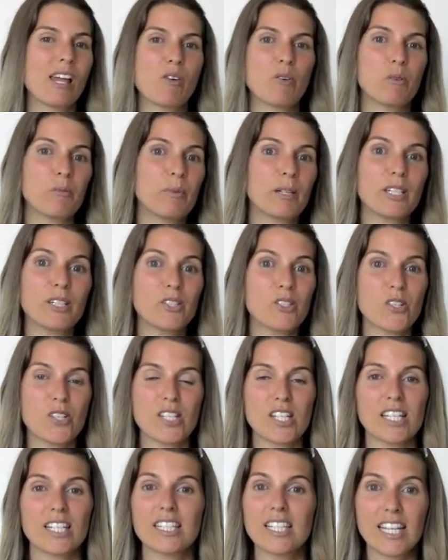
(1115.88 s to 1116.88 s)
it would be
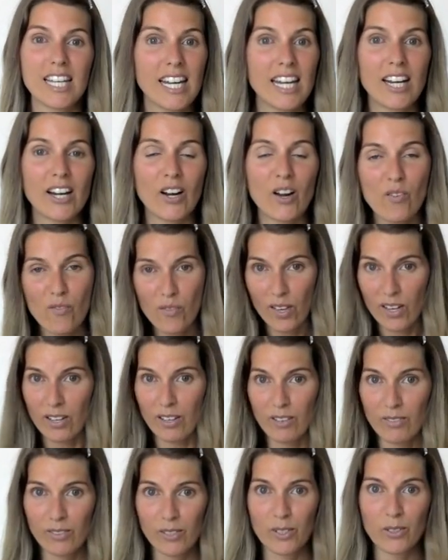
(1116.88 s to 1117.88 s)
interesting to hear if
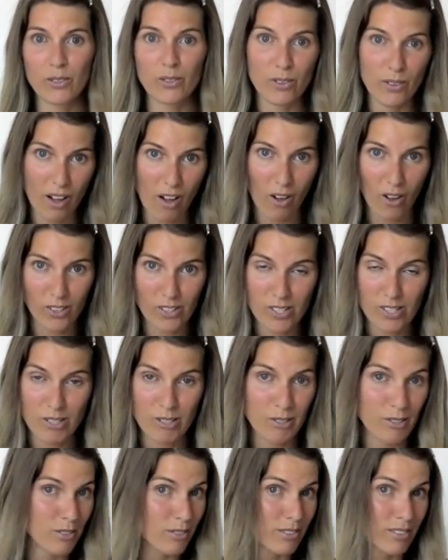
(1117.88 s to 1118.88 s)
any of you
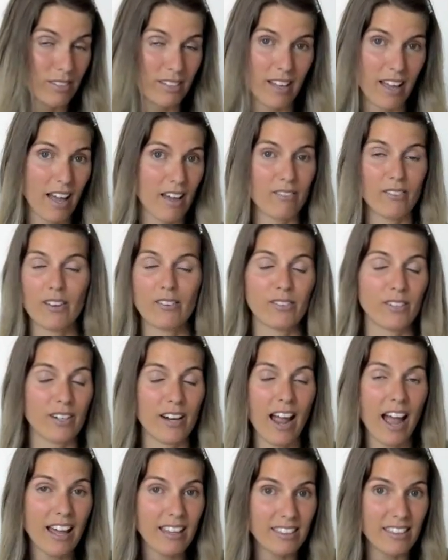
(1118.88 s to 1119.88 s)
also have
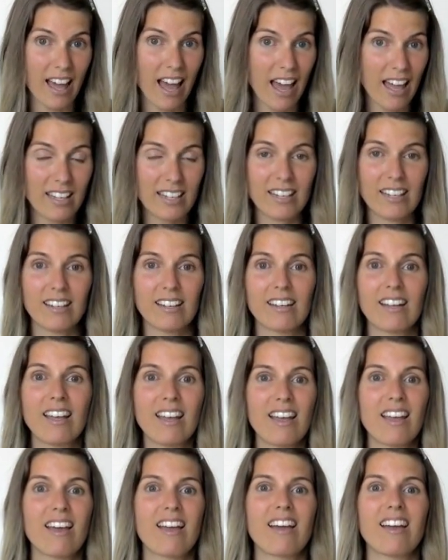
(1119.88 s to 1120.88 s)
ever had that,
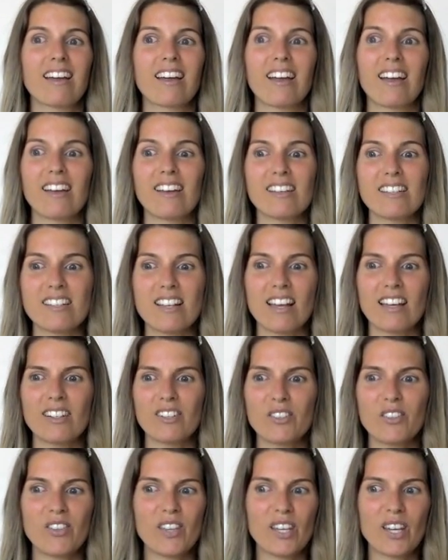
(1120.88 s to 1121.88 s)
because I
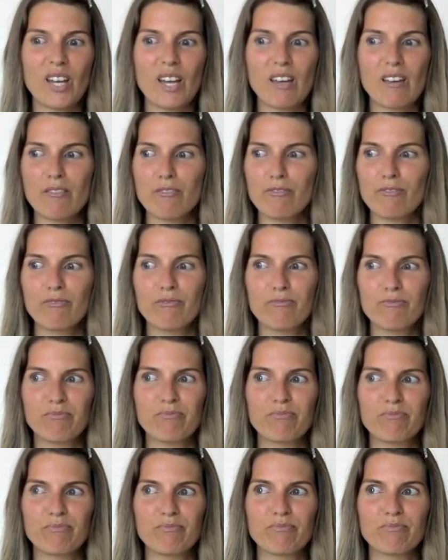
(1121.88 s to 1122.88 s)
don't think I've
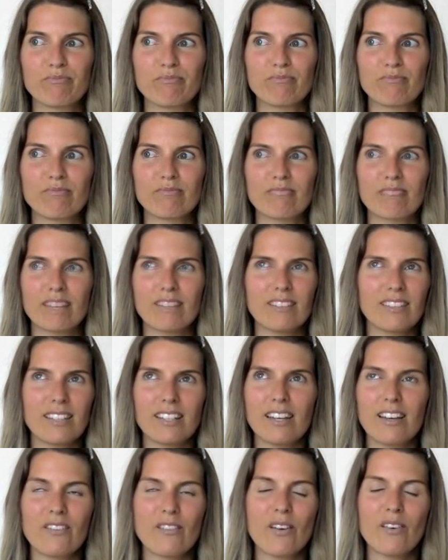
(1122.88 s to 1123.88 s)

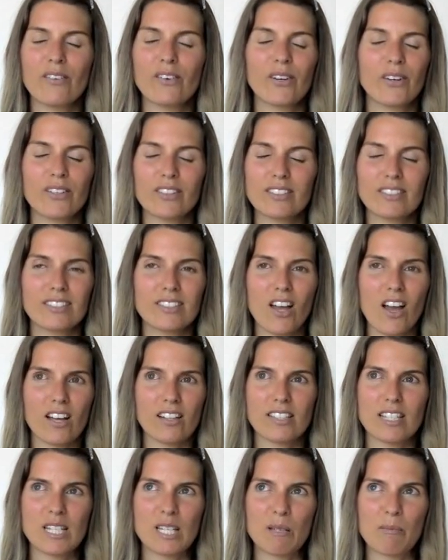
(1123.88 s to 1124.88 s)
ever
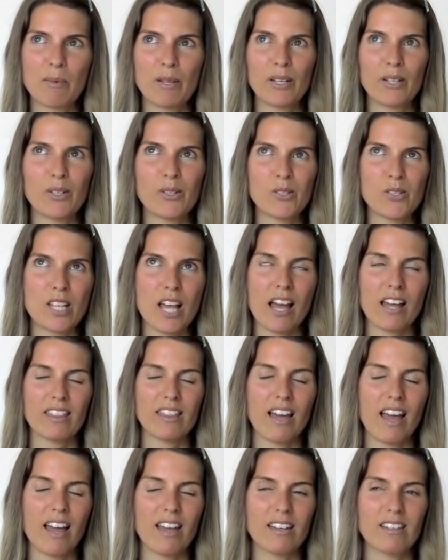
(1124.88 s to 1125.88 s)
talked to anybody who's
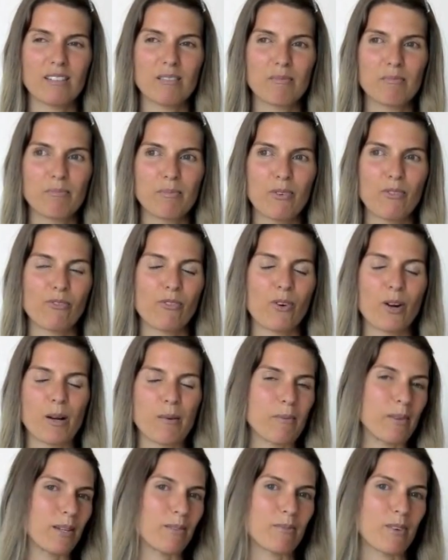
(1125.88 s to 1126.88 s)
had that
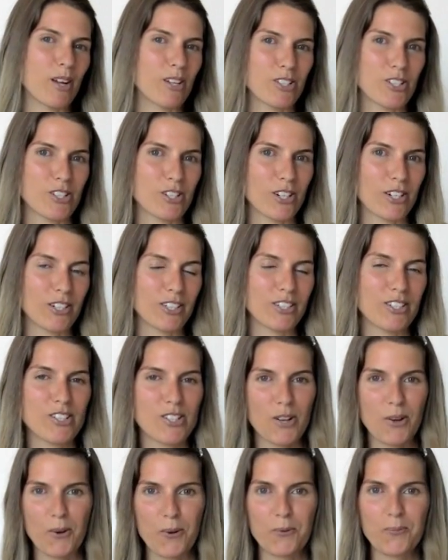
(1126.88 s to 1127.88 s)
before, but I'm not sure.
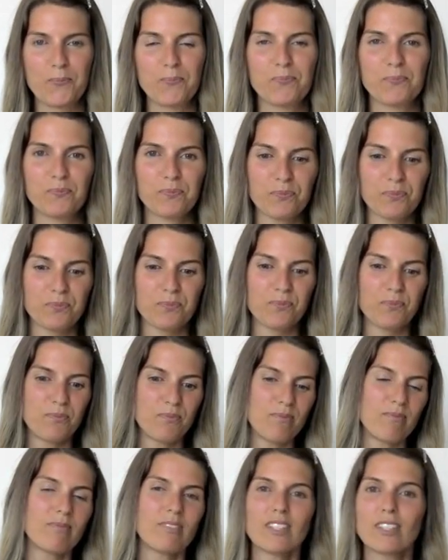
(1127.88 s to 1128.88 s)
So
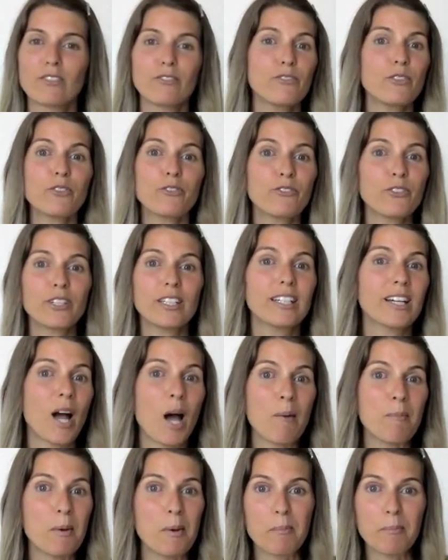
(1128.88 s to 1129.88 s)
feel free to
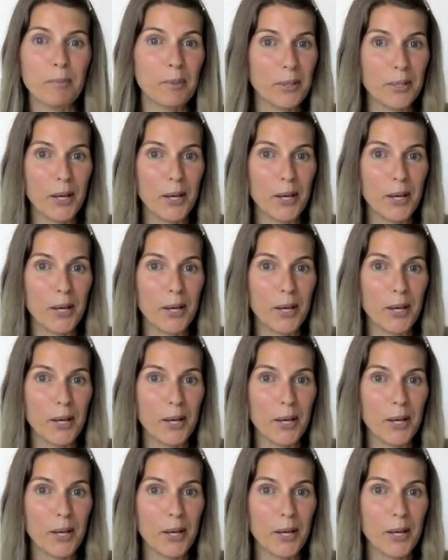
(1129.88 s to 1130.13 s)
comment